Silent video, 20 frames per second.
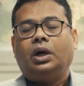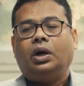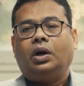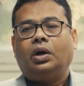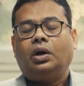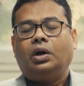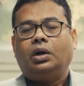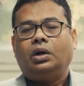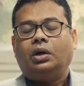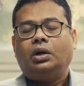
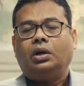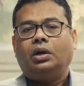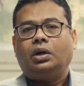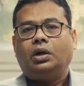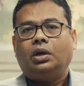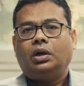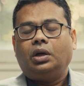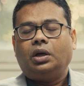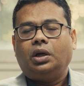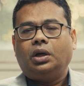or
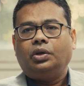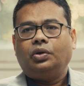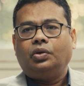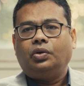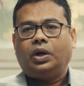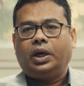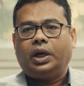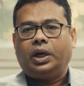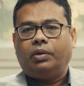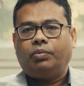
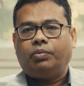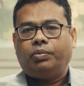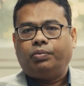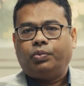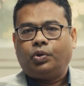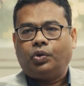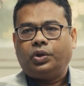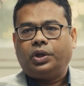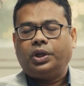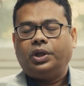you have
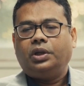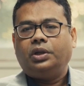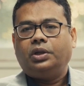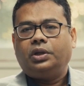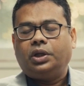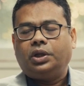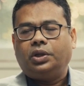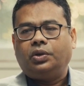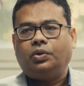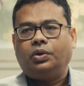protein
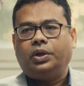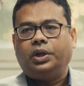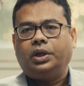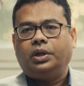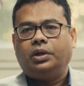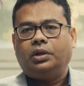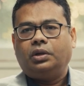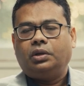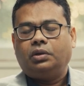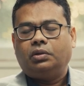in the
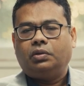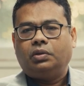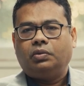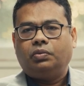urine